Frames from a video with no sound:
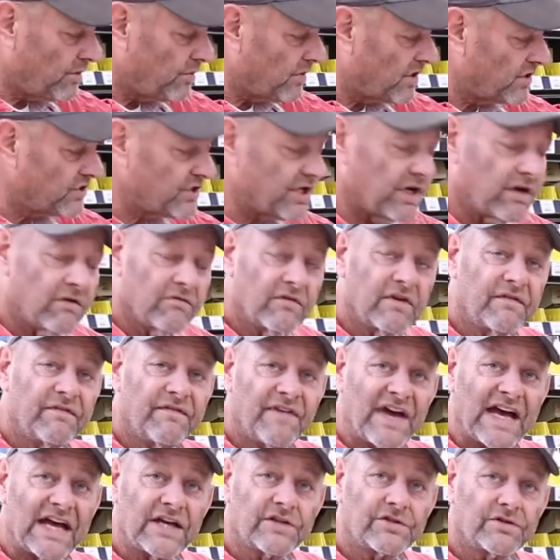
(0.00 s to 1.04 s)
much every
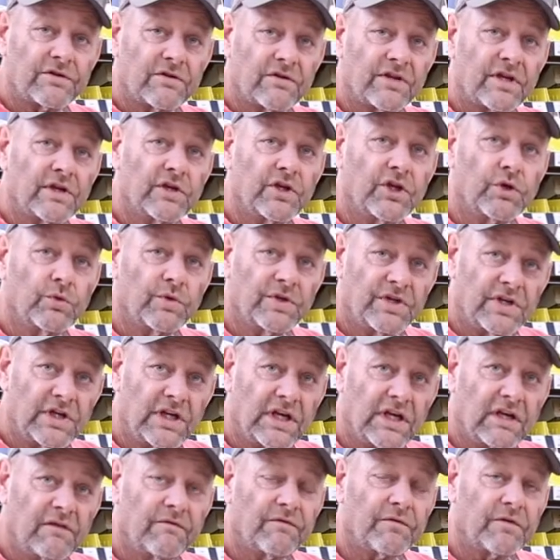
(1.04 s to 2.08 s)
fastener that you would
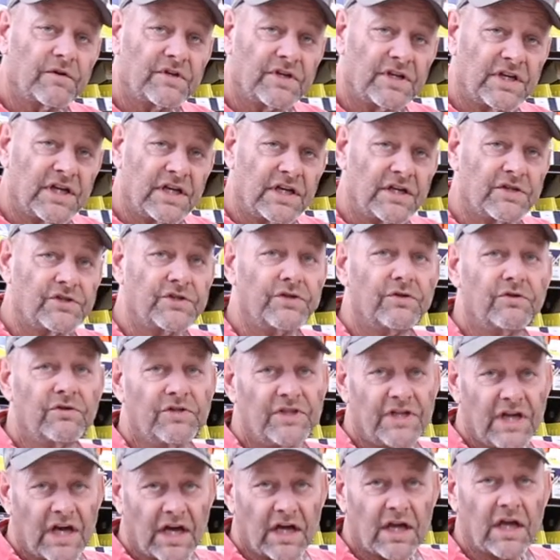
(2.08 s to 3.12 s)
need for today's new
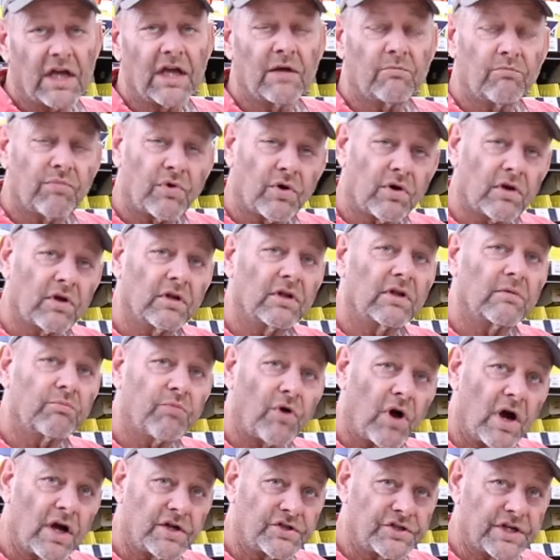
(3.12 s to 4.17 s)
deck and pergola
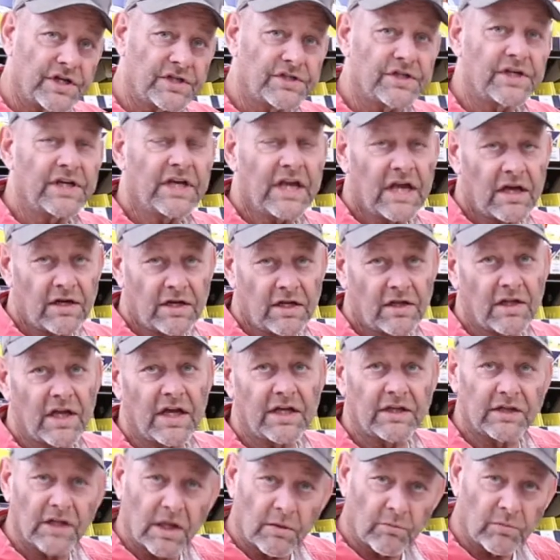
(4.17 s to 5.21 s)
projects at County
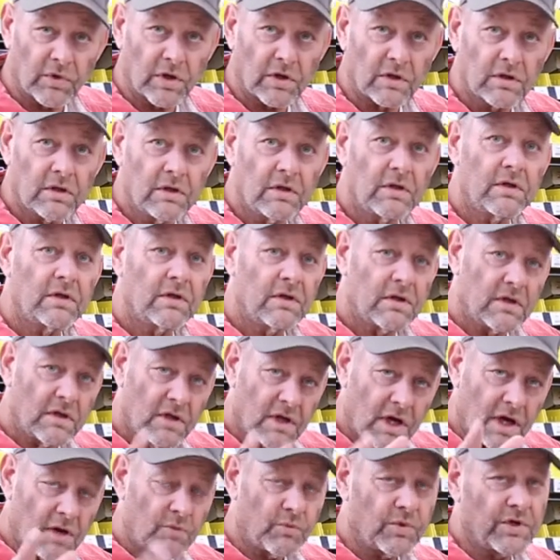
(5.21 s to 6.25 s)
Line Lumber.
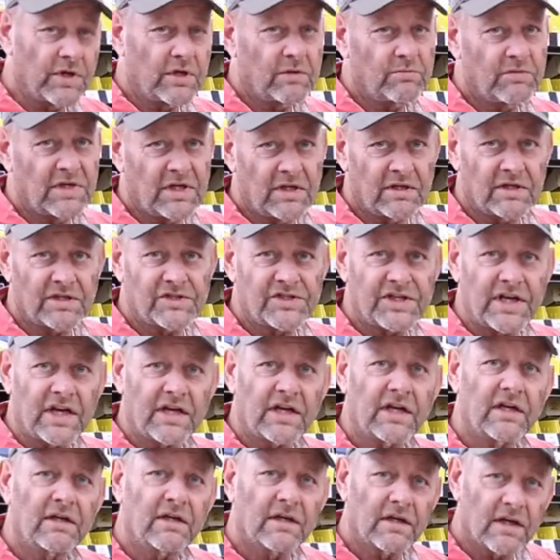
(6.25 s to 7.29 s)
I'm William Dean
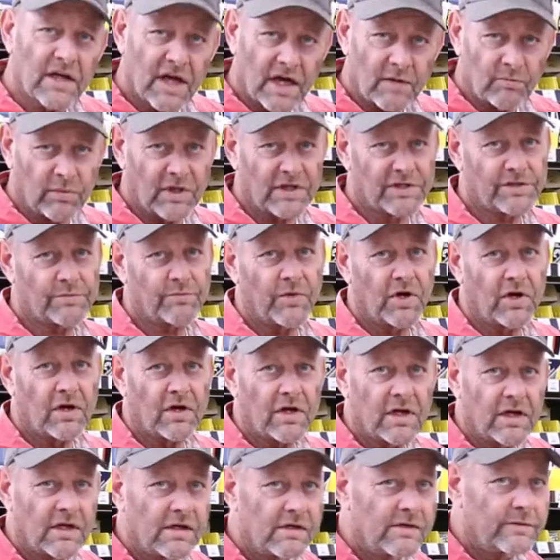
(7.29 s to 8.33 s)
II. God bless
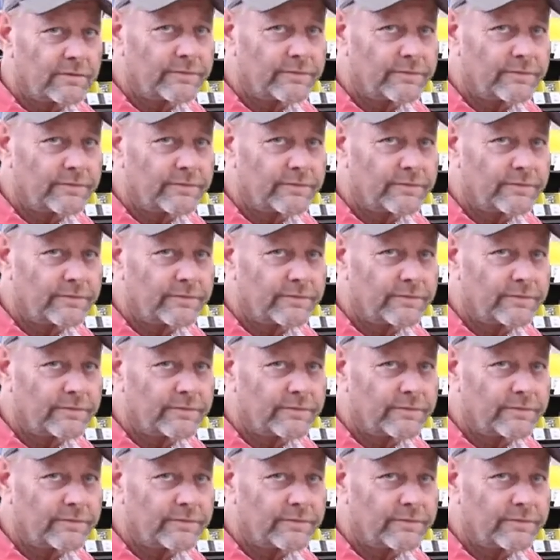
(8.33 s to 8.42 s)
America.